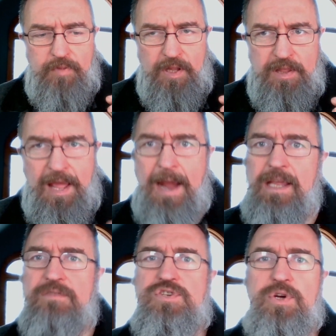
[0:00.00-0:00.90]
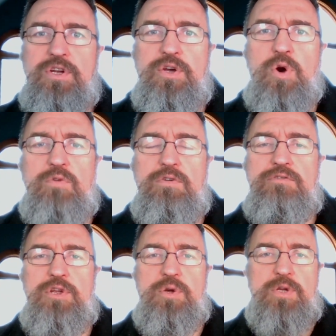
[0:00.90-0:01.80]
that gives you a good
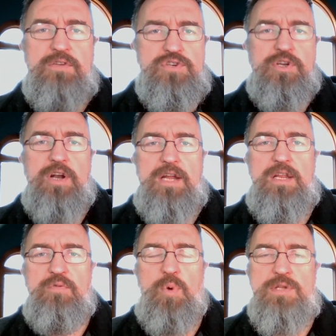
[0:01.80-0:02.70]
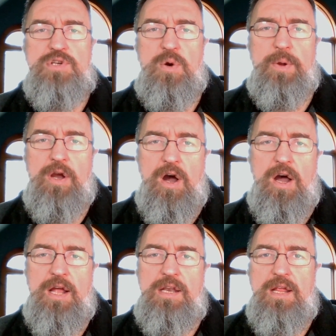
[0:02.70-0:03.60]
overview, gives you a good idea of what's going
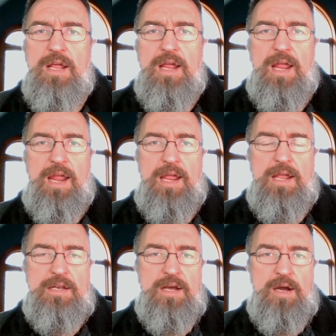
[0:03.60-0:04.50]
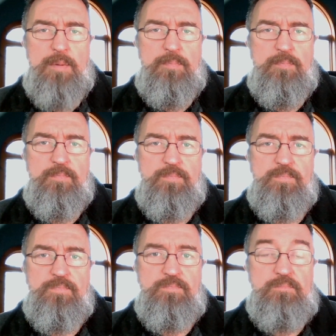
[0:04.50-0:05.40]
on, and um,
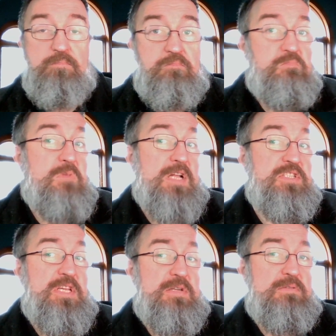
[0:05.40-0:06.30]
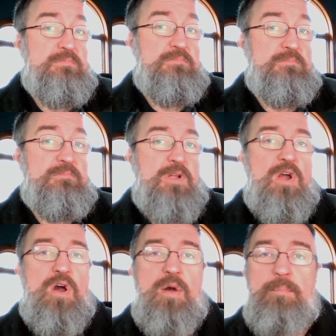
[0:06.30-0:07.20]
that's it.
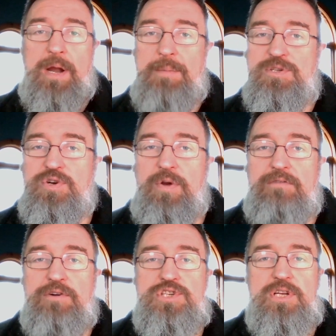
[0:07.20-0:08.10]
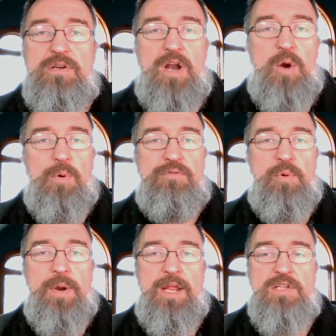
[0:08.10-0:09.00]
My name is Grant Fritchey. I work for
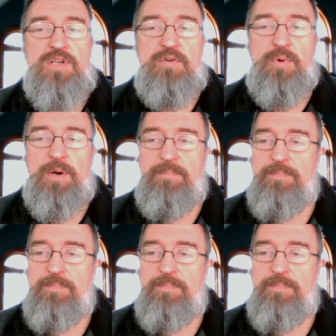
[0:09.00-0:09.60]
Redgate Software.